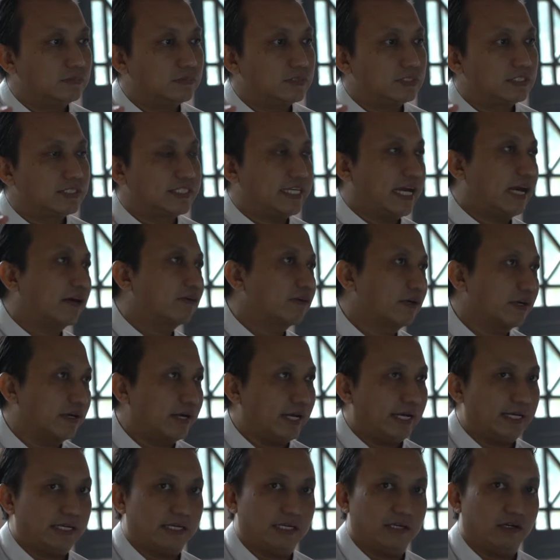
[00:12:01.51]

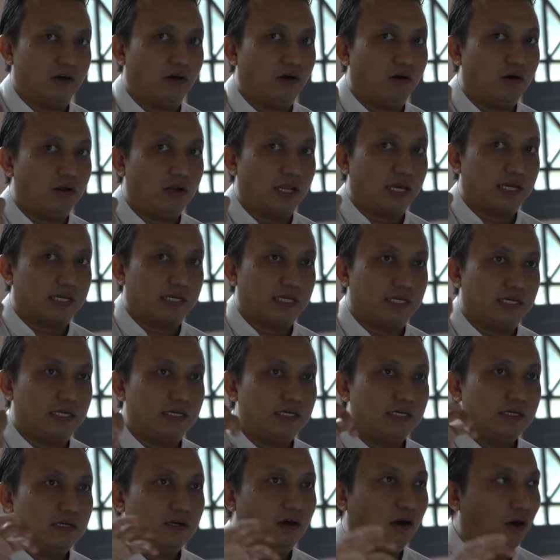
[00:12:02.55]
segregated or like a
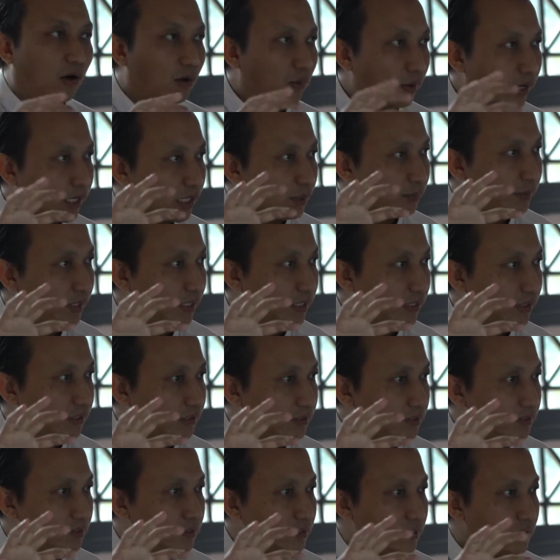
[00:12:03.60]
already
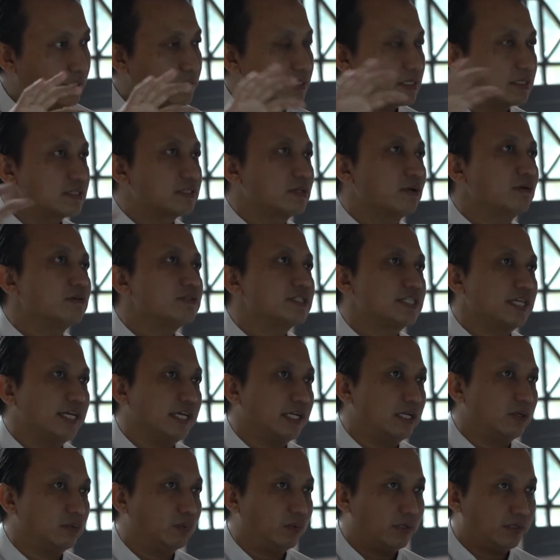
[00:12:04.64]
been
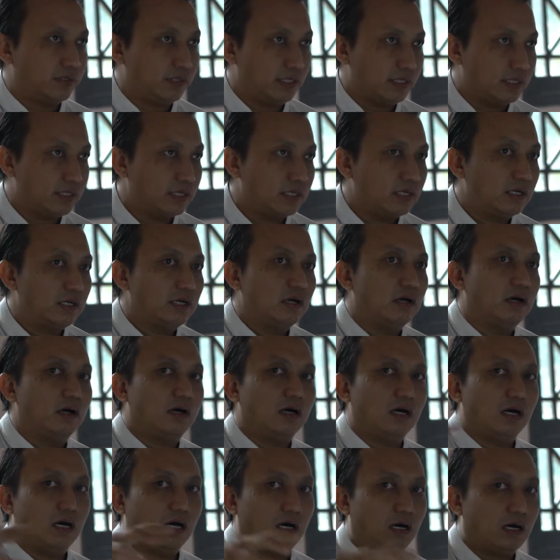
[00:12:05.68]
disassociated with the
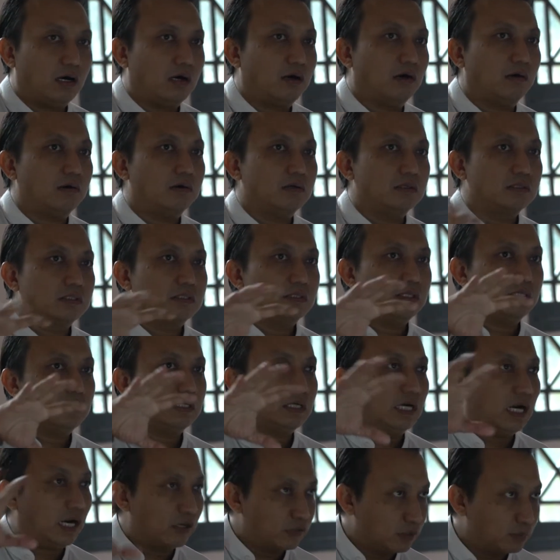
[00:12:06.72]

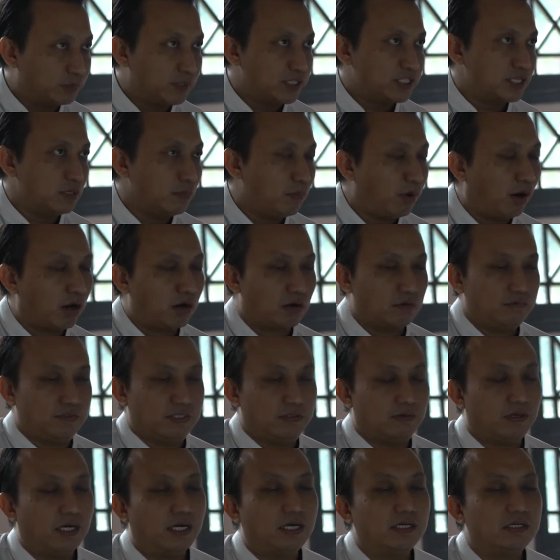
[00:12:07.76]
100% part of
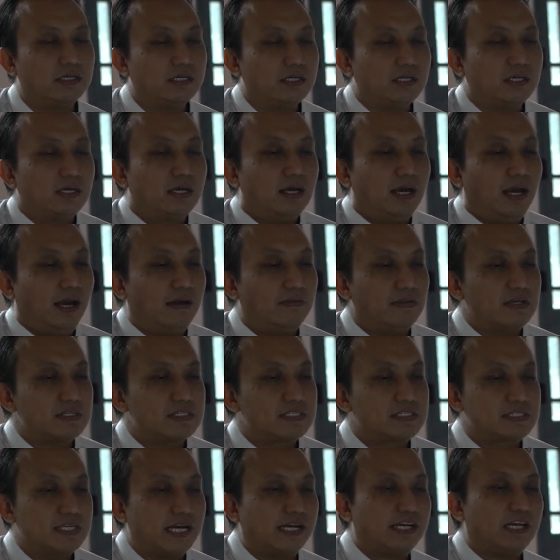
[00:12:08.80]
it, right? And the
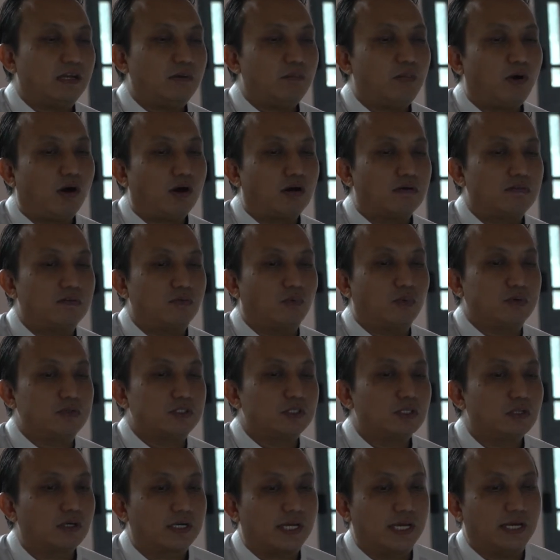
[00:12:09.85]
second part of it, when
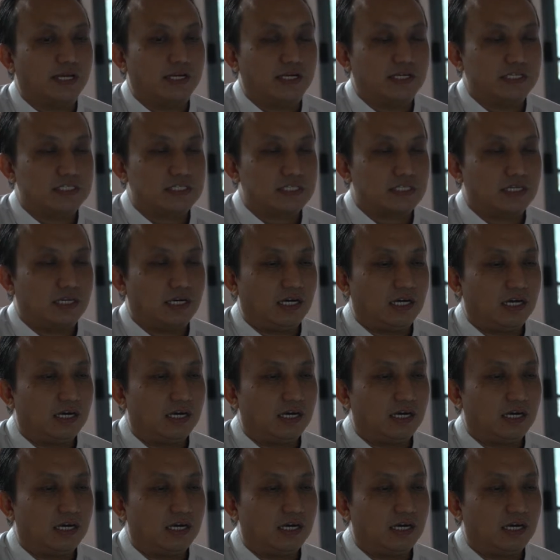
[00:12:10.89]
you look at it,